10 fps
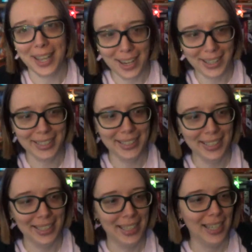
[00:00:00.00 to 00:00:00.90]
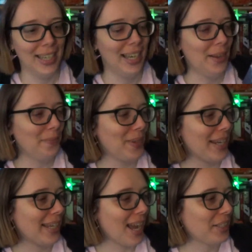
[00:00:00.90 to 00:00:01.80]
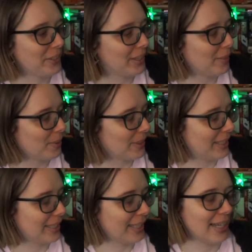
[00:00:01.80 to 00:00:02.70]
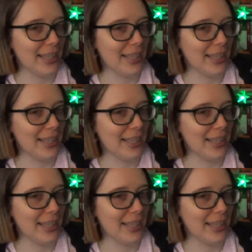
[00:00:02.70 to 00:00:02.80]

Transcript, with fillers: 9 by Kazu Kibuishi.